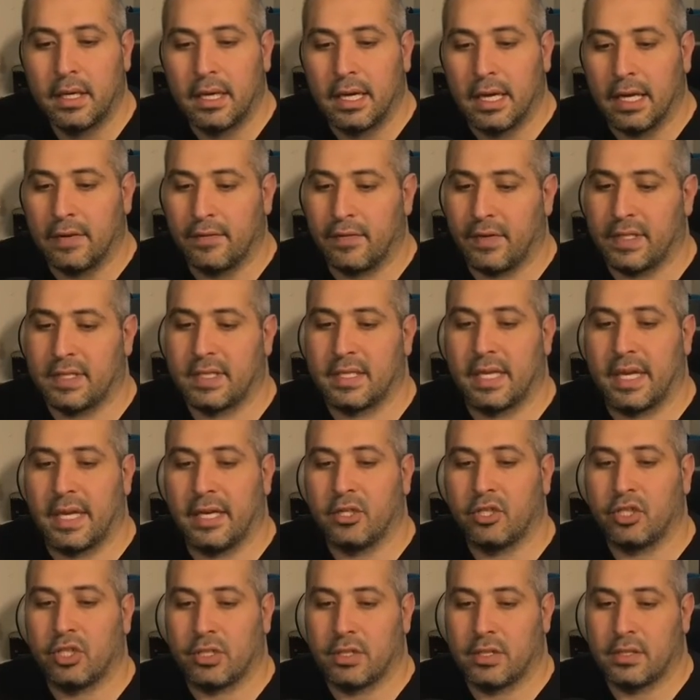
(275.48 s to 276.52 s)

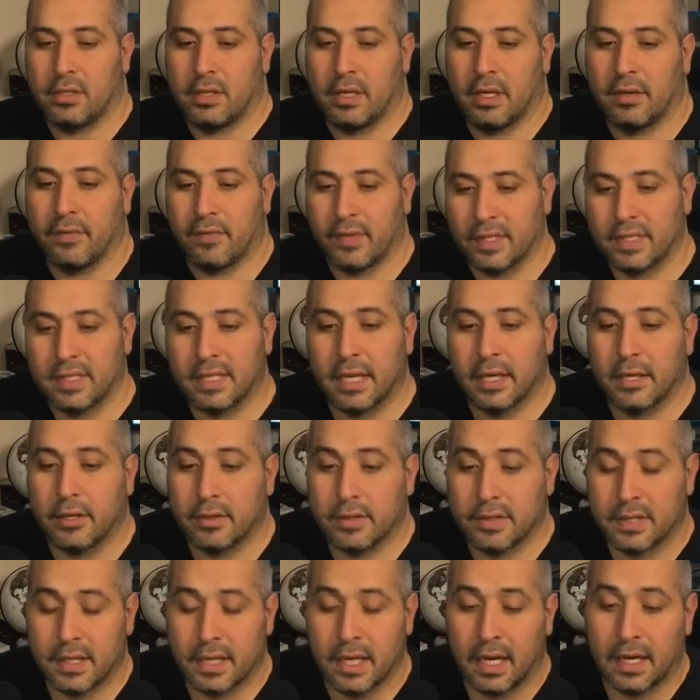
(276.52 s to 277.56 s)

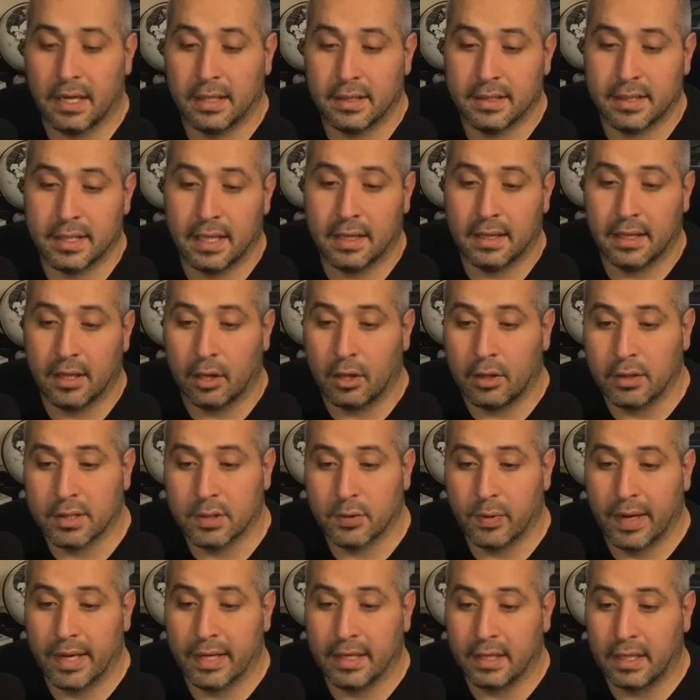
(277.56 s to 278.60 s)
Investigators said they
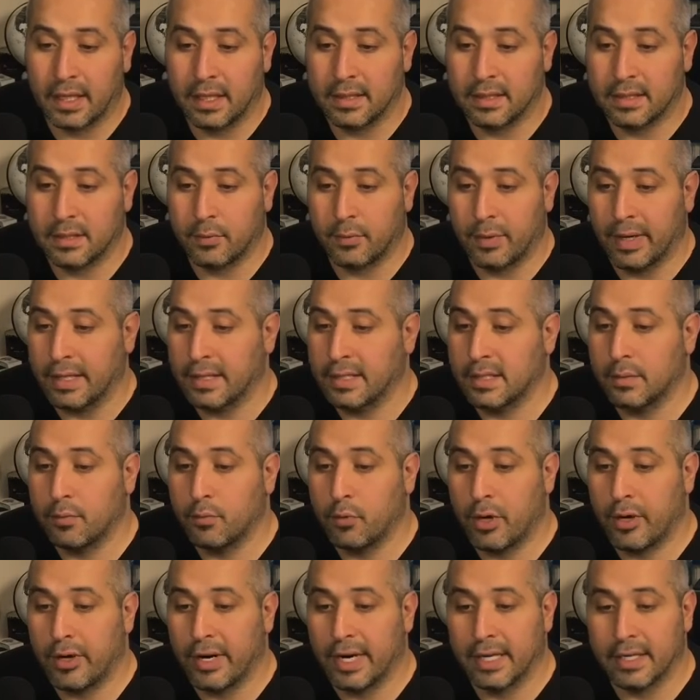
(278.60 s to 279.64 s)
also analyzed the
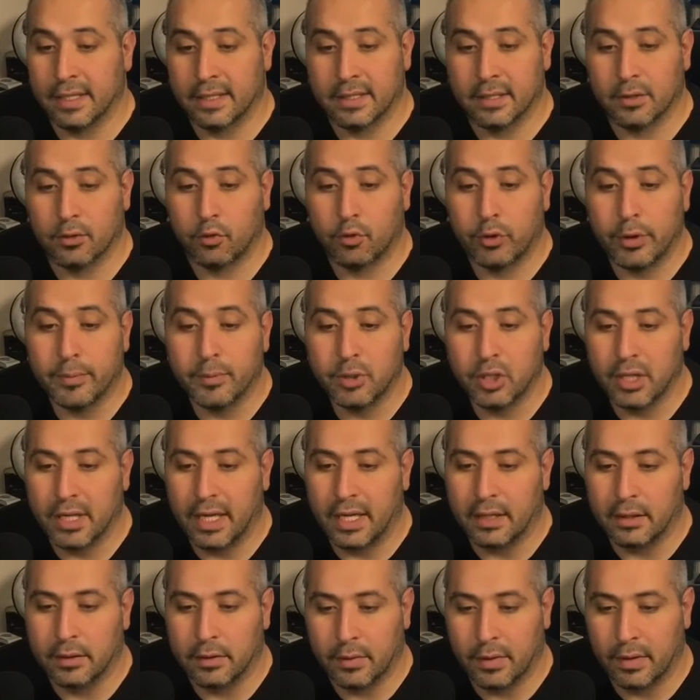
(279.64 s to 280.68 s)
ransomware and its encryption
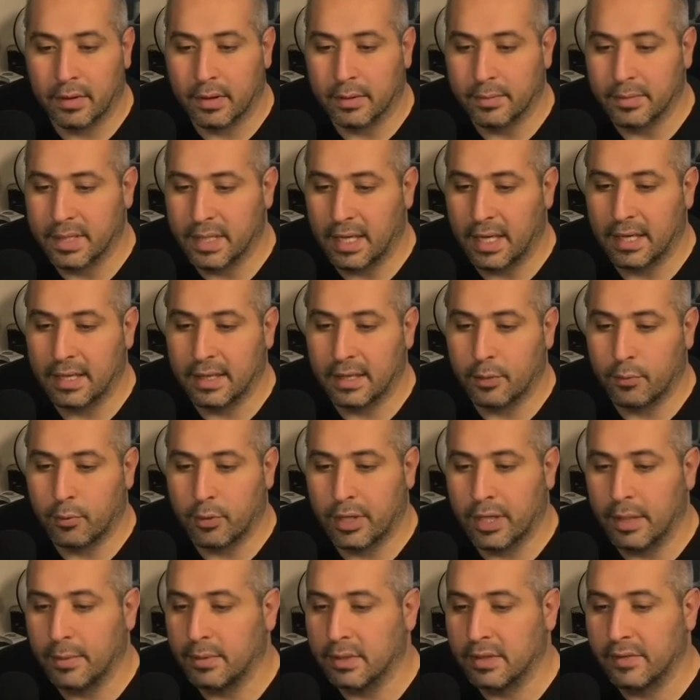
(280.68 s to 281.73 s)
algorithms, and they weren't
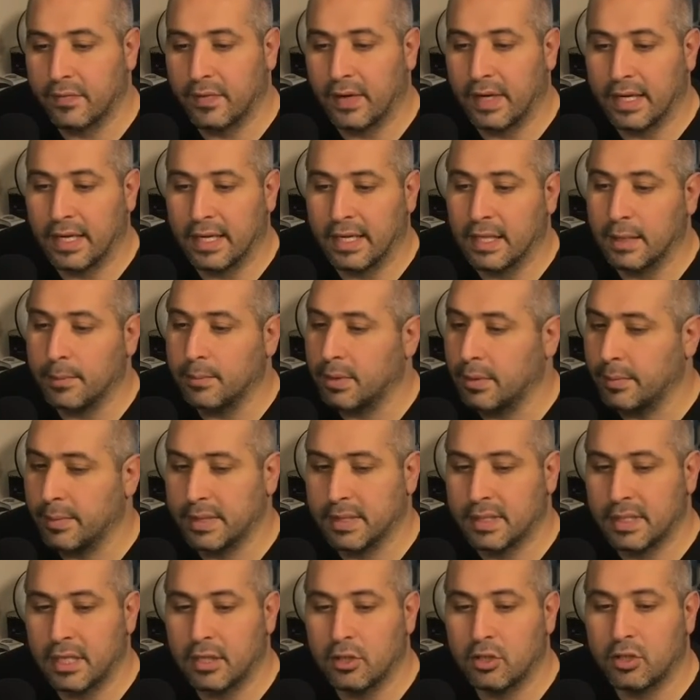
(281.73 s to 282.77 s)
able to find any
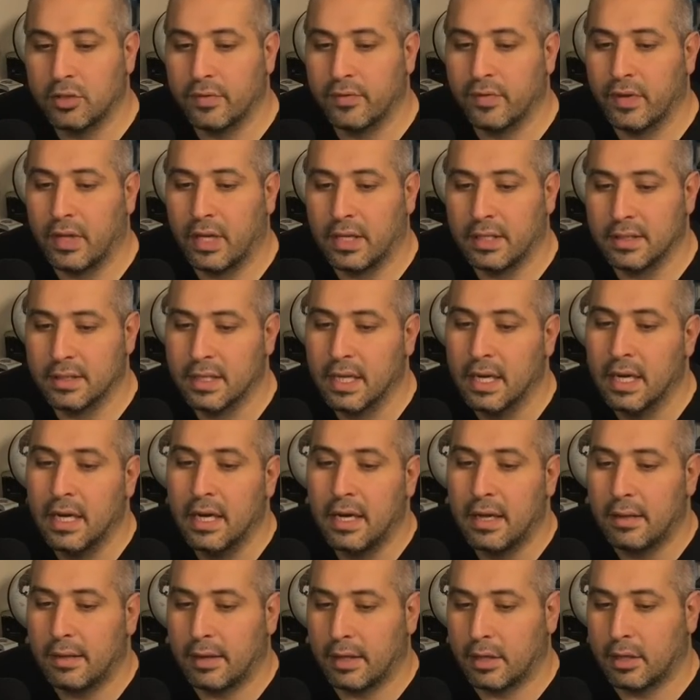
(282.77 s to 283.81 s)
implementation flaws
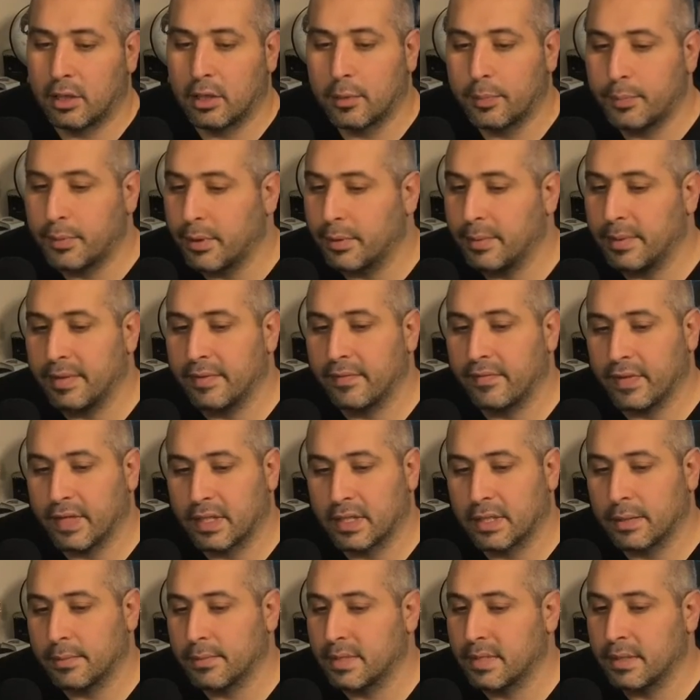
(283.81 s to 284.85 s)
that could permit
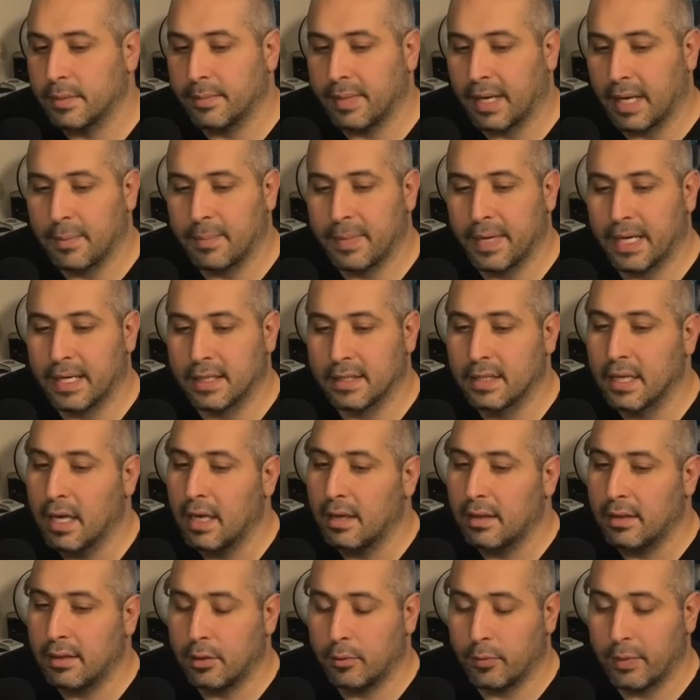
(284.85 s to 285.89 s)
victims to bypass
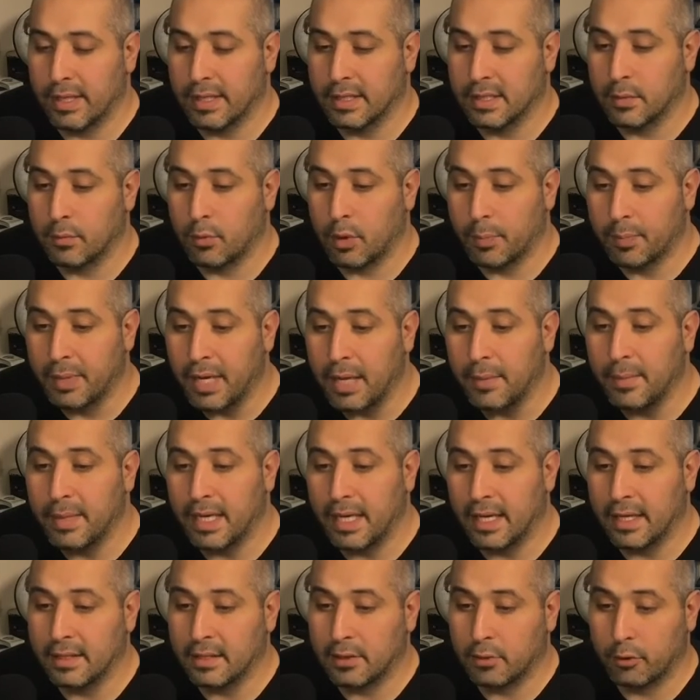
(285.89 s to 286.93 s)
the ransomware payment
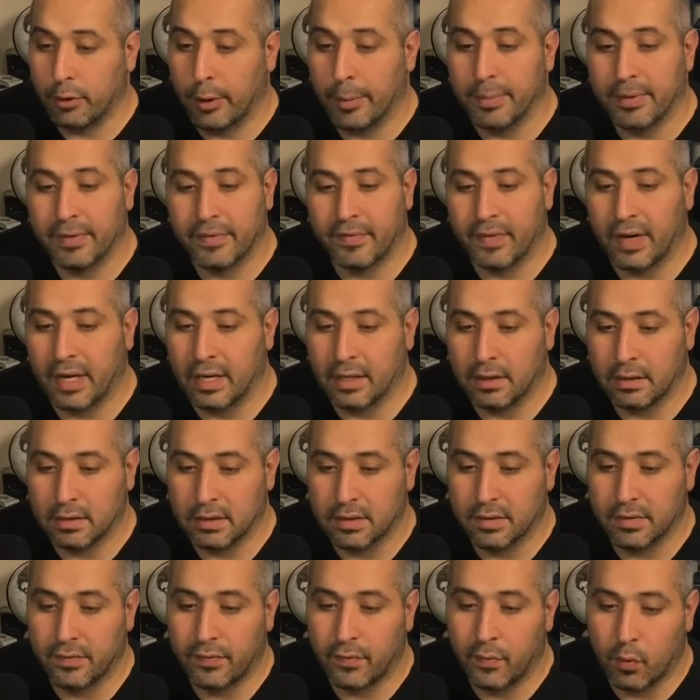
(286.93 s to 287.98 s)
and decrypt
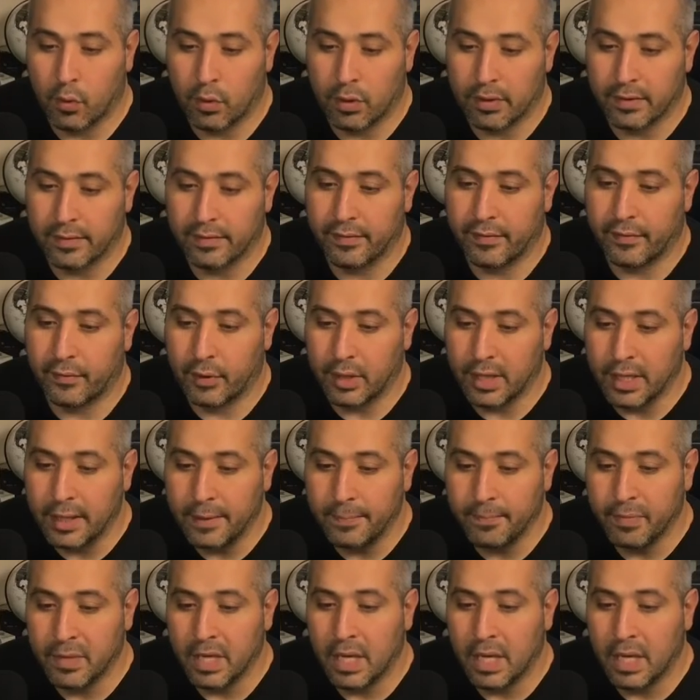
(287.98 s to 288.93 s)
files for free.